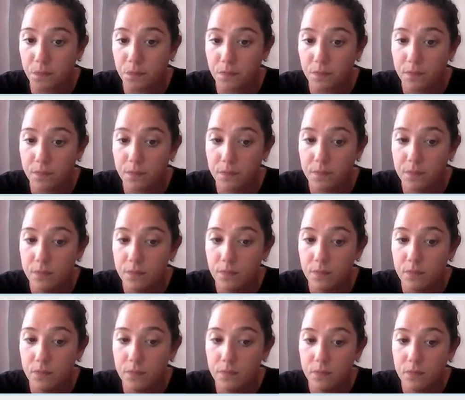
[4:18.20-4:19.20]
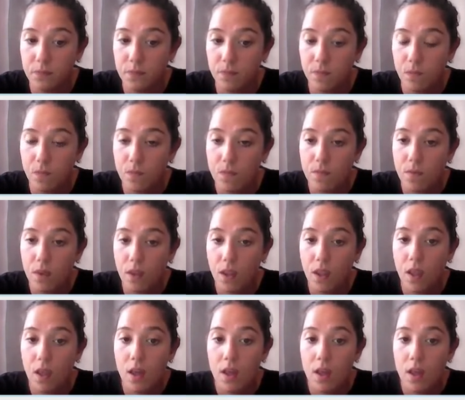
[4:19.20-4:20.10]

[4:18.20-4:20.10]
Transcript: (no one is talking)